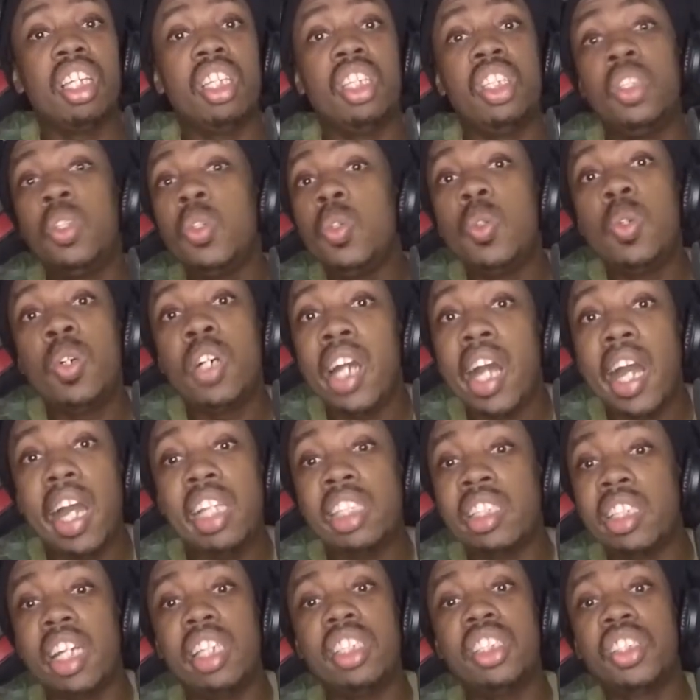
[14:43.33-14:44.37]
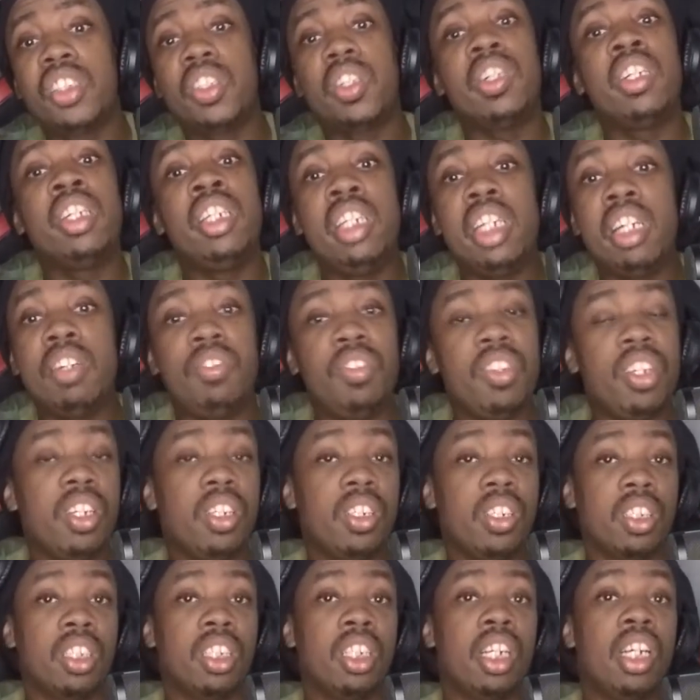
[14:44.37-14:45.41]
you guys on certain level, you
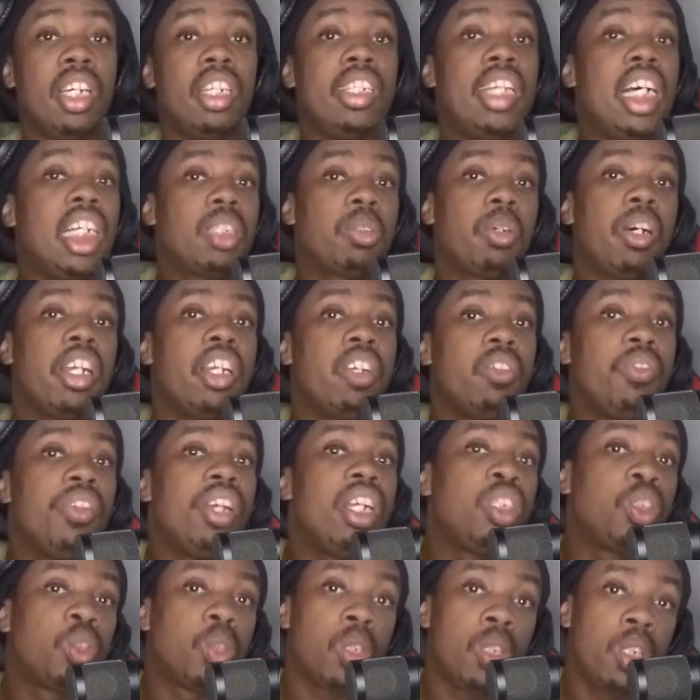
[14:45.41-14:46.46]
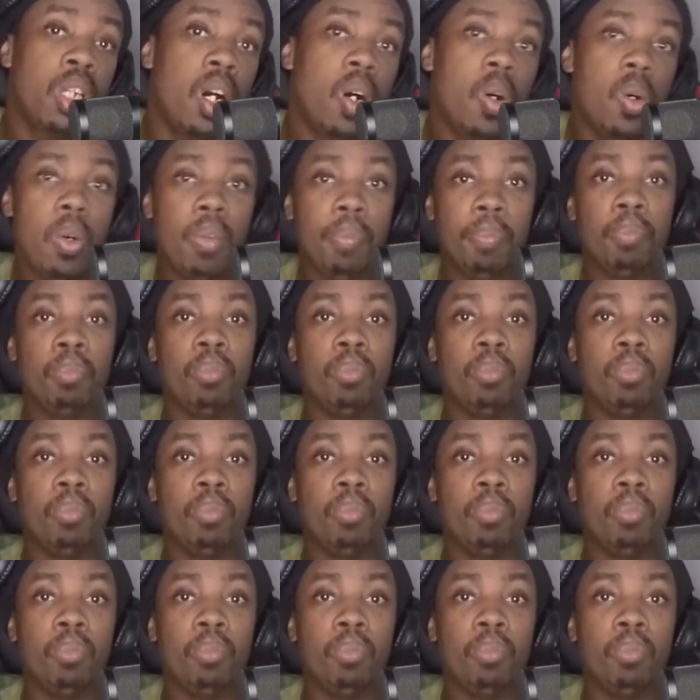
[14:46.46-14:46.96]
know. That's what it reached to now.